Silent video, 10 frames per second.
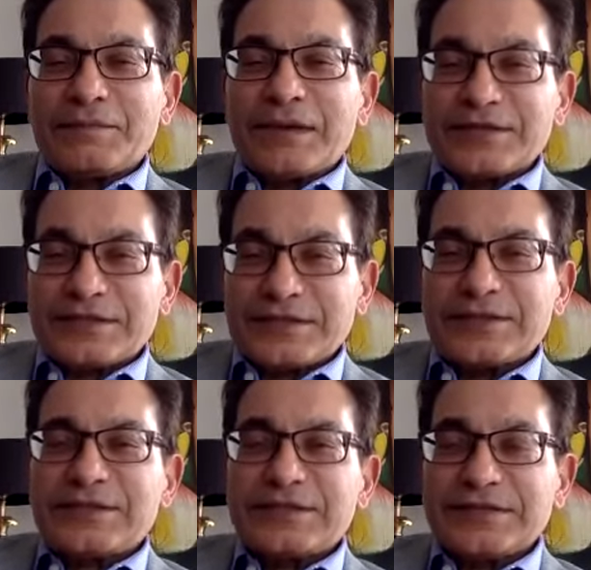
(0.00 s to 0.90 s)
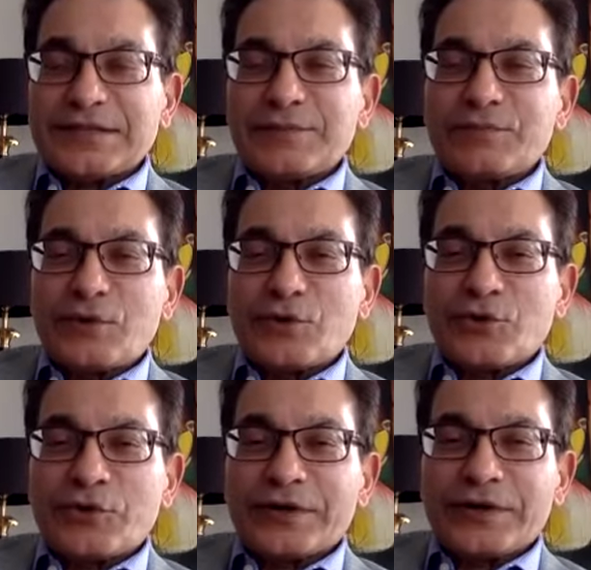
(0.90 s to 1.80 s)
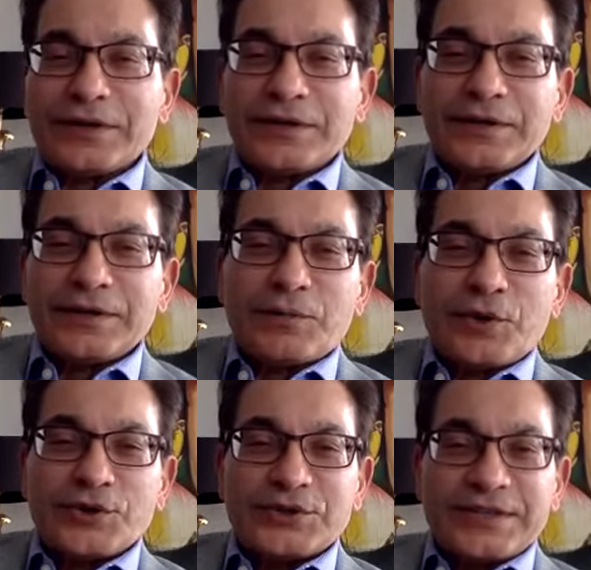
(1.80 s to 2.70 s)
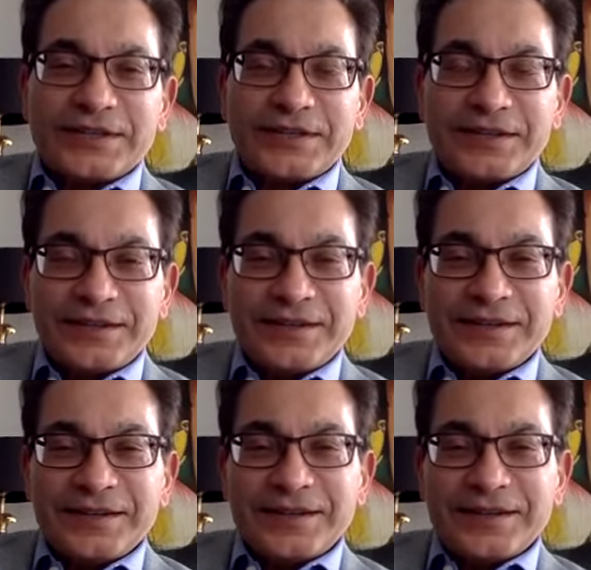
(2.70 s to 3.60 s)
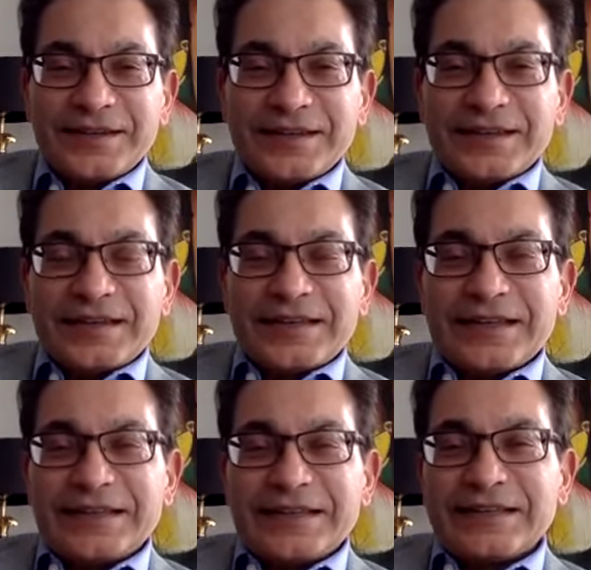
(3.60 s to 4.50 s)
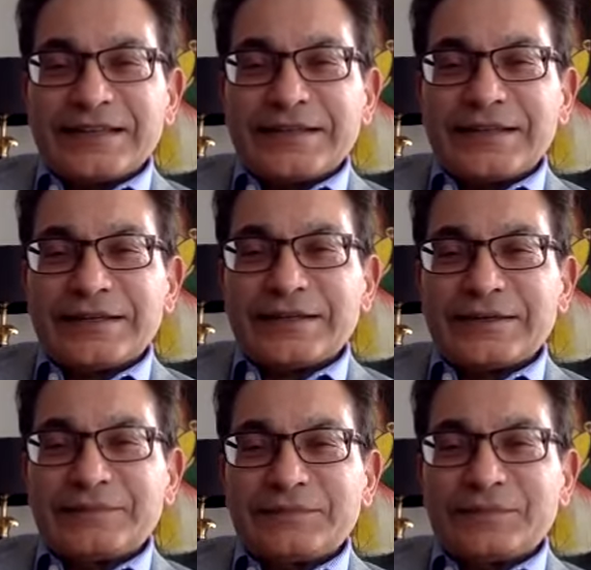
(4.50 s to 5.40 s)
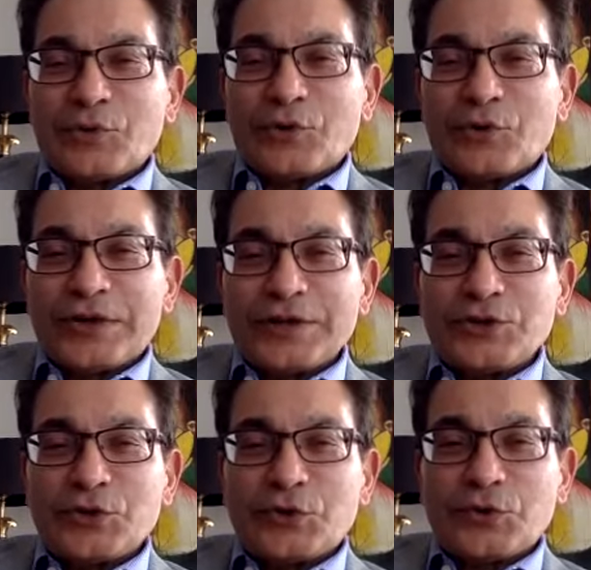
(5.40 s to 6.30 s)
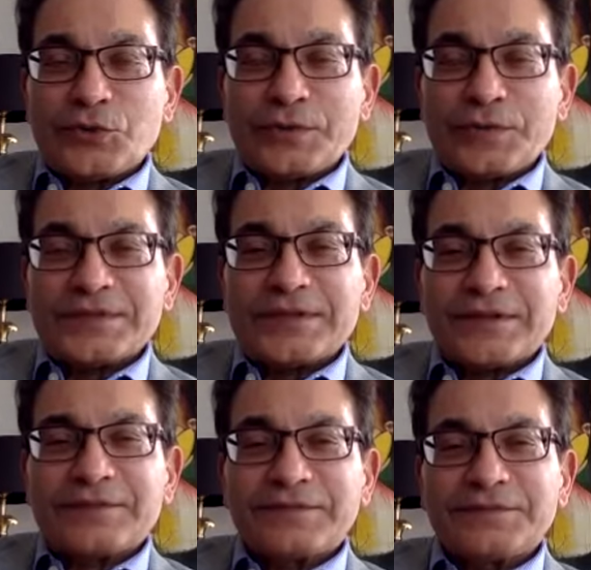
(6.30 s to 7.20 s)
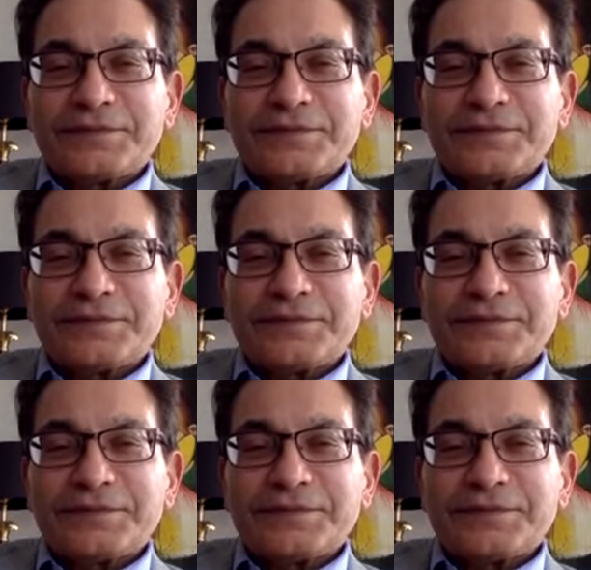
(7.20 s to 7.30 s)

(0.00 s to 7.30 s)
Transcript: but still moderately bossy and moderately sure of himself,